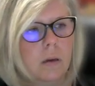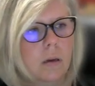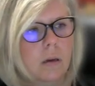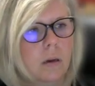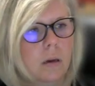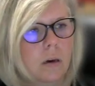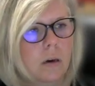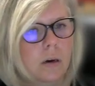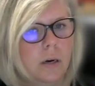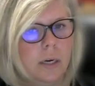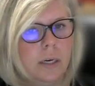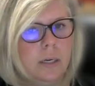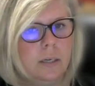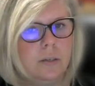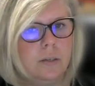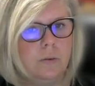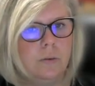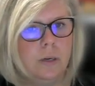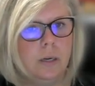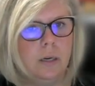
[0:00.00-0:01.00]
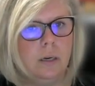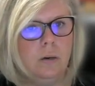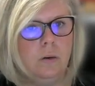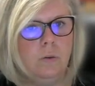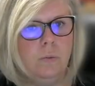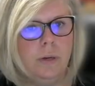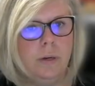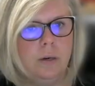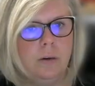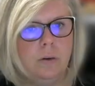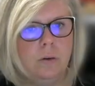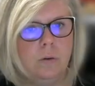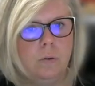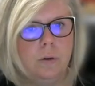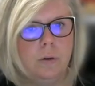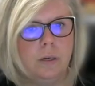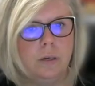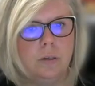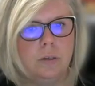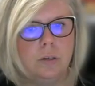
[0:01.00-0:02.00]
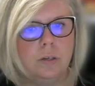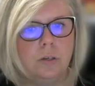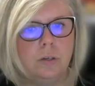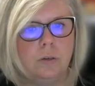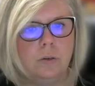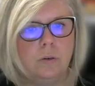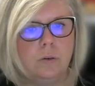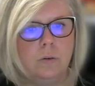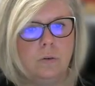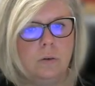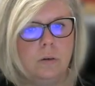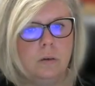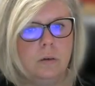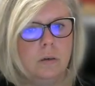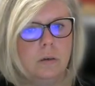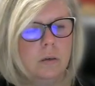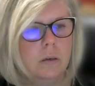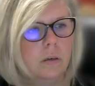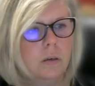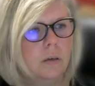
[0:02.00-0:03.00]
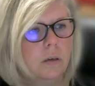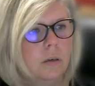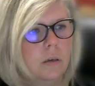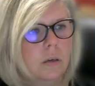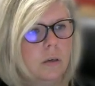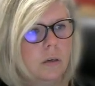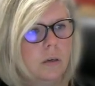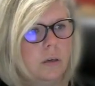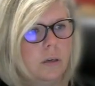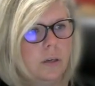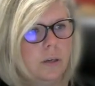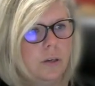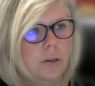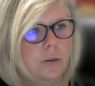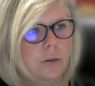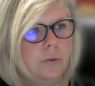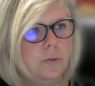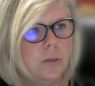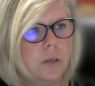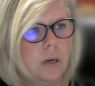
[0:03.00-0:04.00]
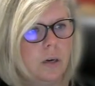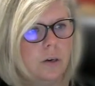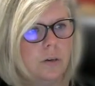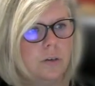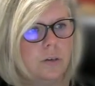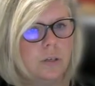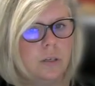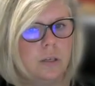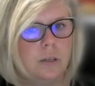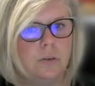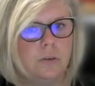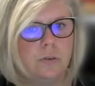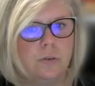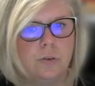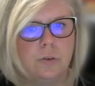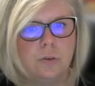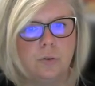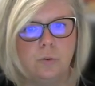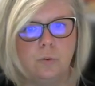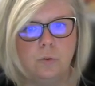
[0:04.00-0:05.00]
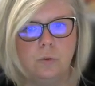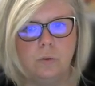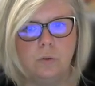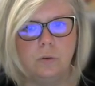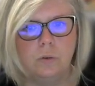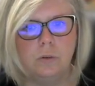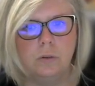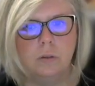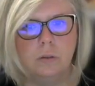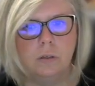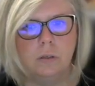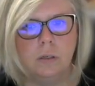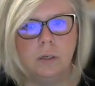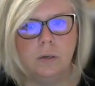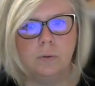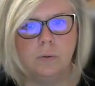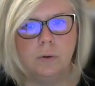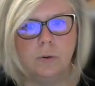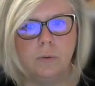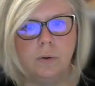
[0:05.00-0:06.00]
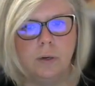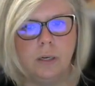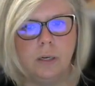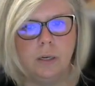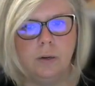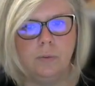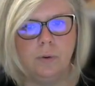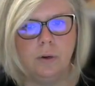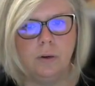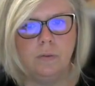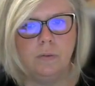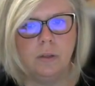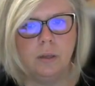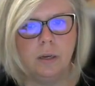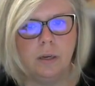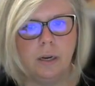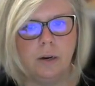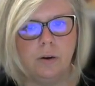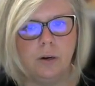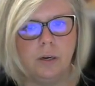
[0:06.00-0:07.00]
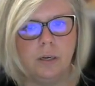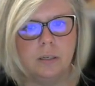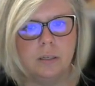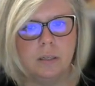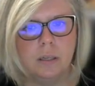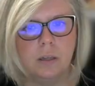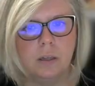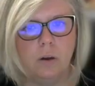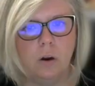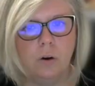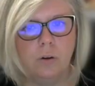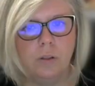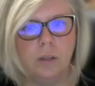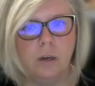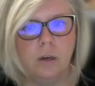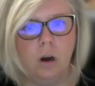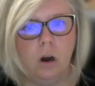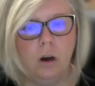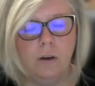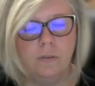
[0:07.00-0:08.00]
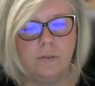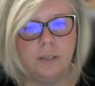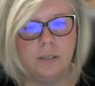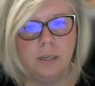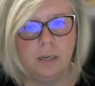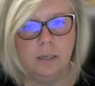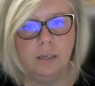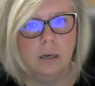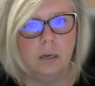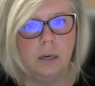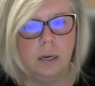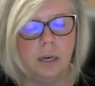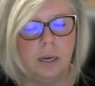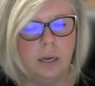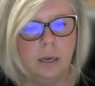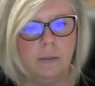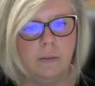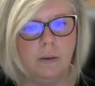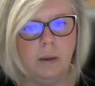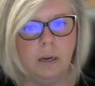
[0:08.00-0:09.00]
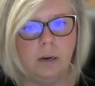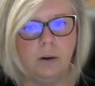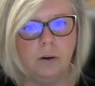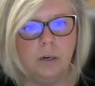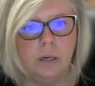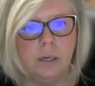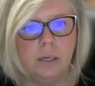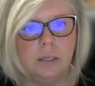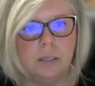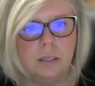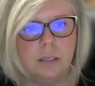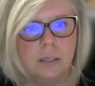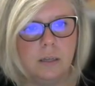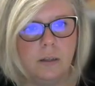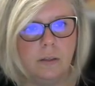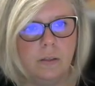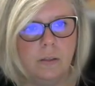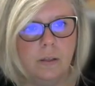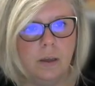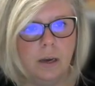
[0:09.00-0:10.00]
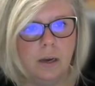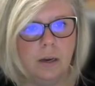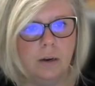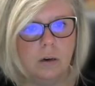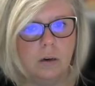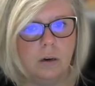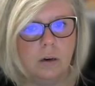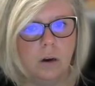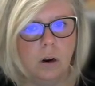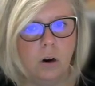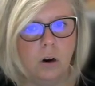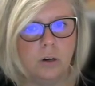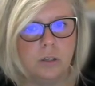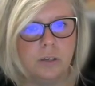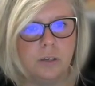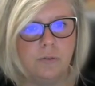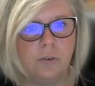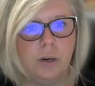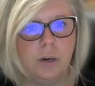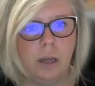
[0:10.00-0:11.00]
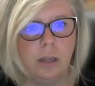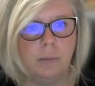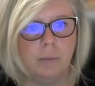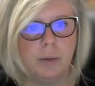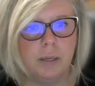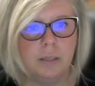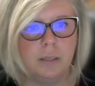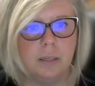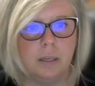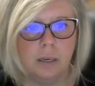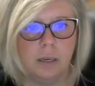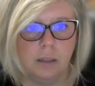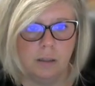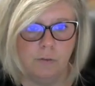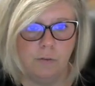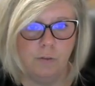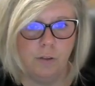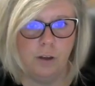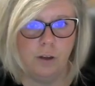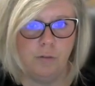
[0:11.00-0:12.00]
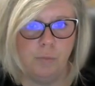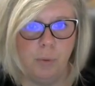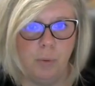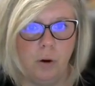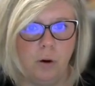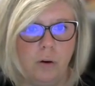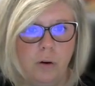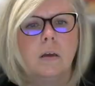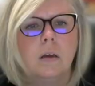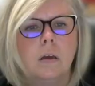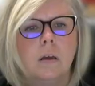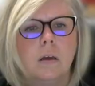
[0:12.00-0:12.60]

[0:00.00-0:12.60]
All right, so now we are going to use our scissors tool. Now we're going to get rid of the areas that are the offset and the areas that are different elements like the fluff ball.